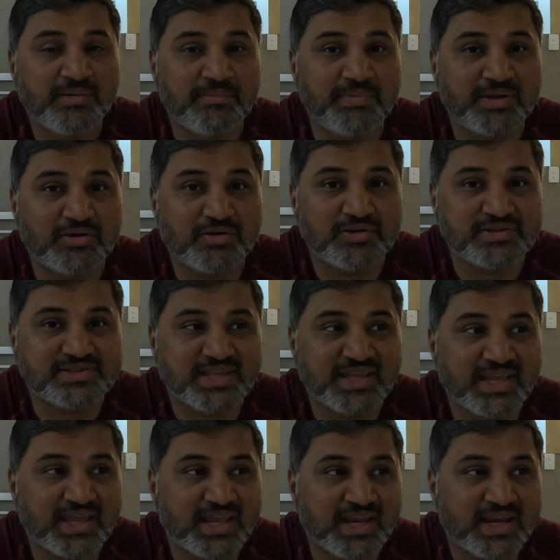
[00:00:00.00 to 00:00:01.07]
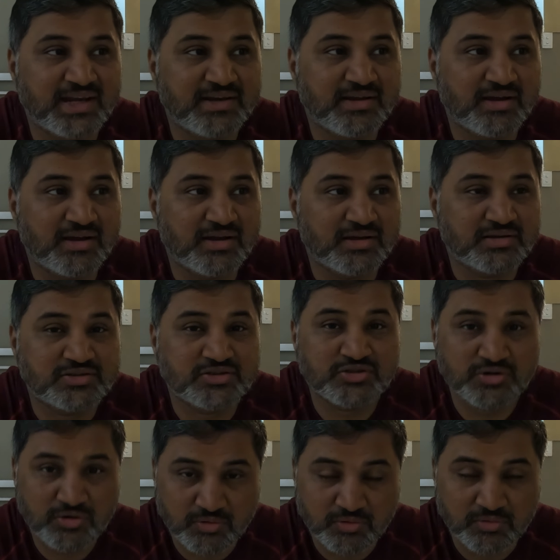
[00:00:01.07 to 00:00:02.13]
because they had a
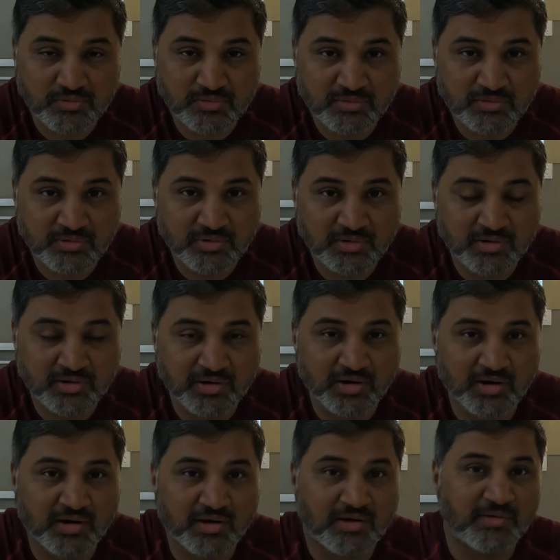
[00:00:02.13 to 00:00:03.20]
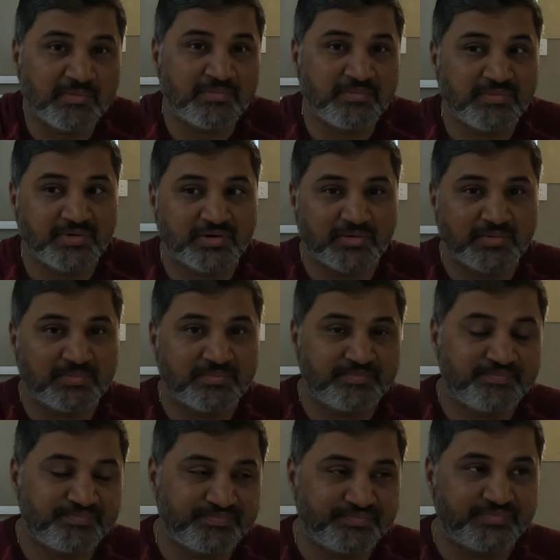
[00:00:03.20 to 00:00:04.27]
show of um, you know
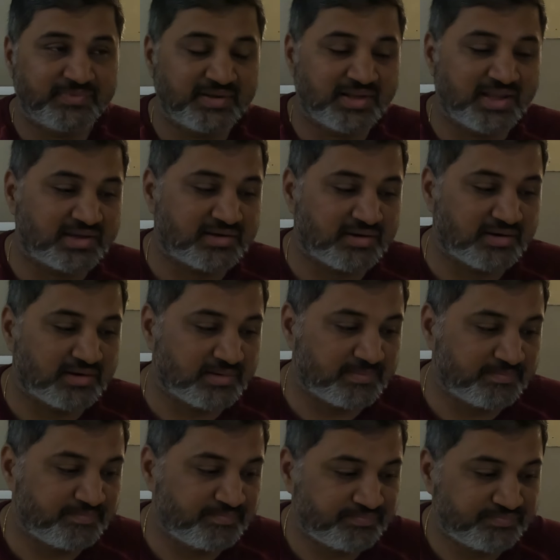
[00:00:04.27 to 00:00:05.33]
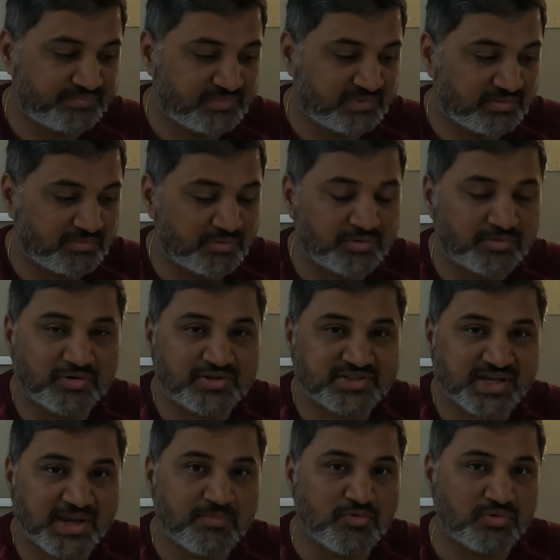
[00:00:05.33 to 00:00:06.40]
like a what do you call
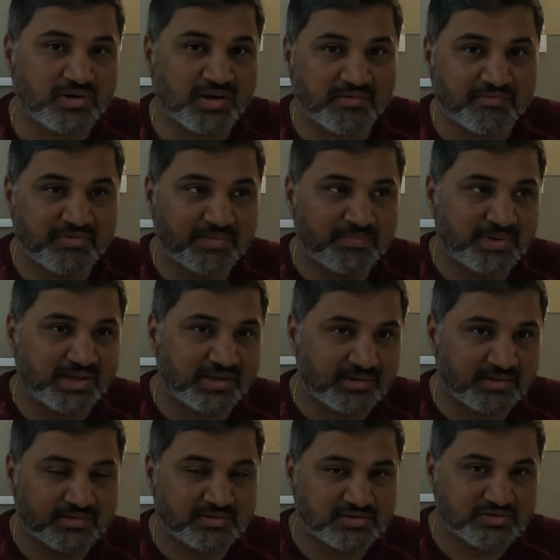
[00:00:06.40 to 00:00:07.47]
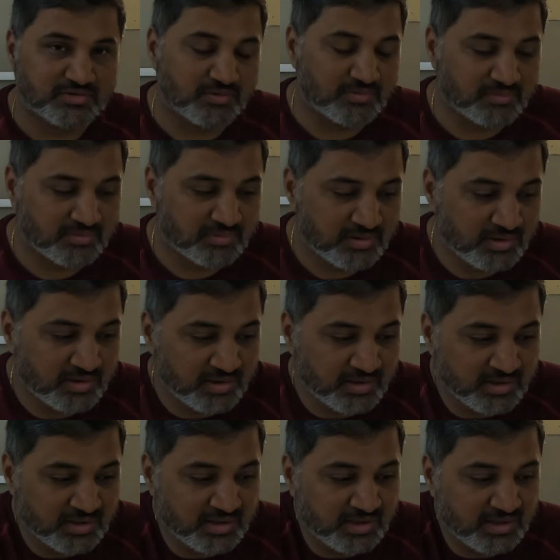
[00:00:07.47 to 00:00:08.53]
jabuk a whipping show
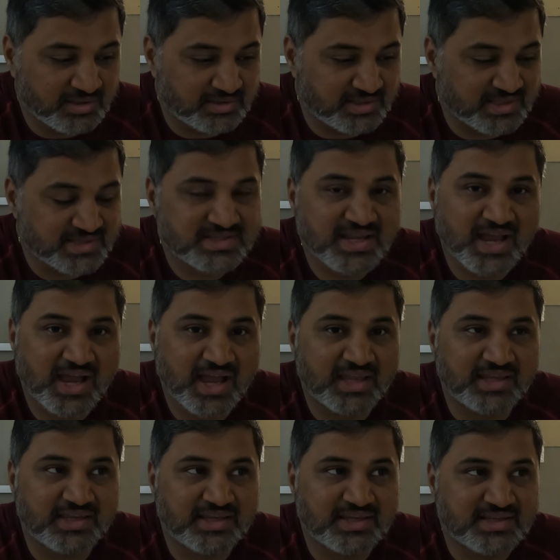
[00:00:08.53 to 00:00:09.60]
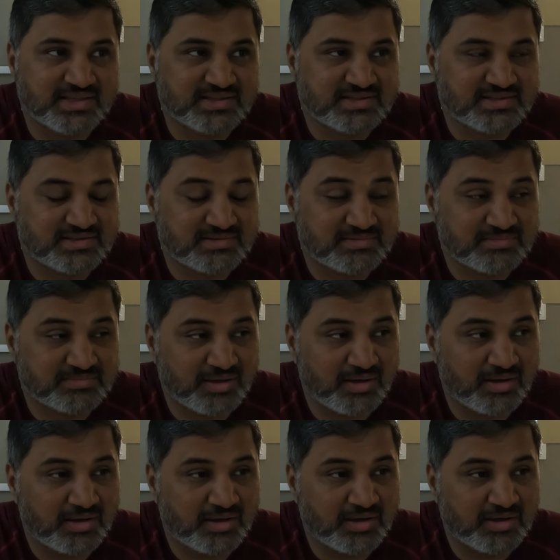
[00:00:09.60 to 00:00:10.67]
this guy is
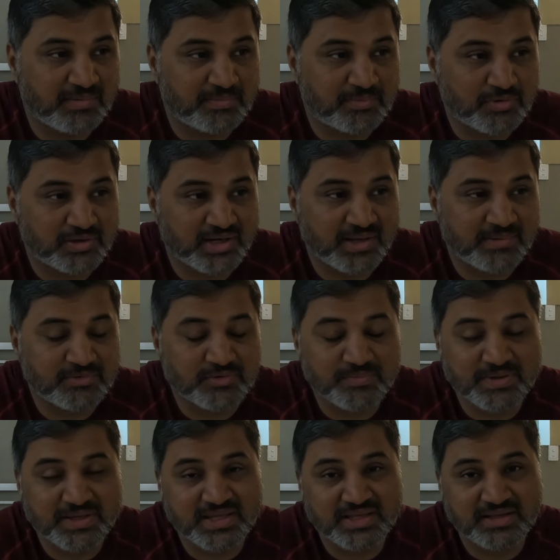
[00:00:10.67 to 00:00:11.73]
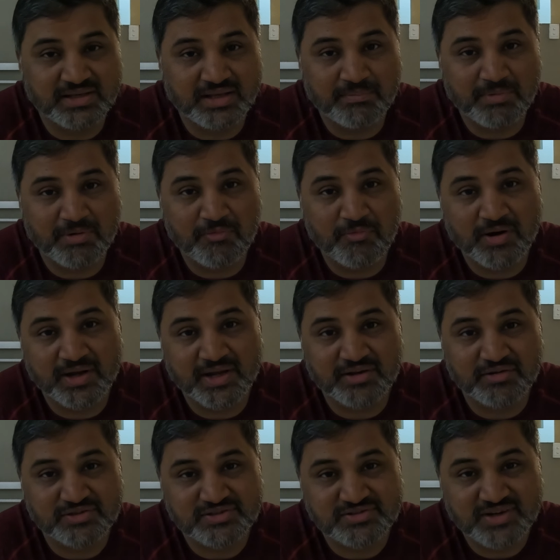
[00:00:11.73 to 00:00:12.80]
uh, proclaimed to be number one in
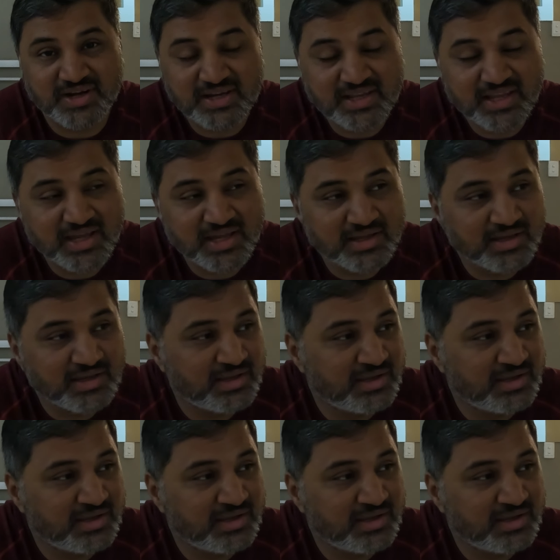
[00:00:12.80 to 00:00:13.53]
Australia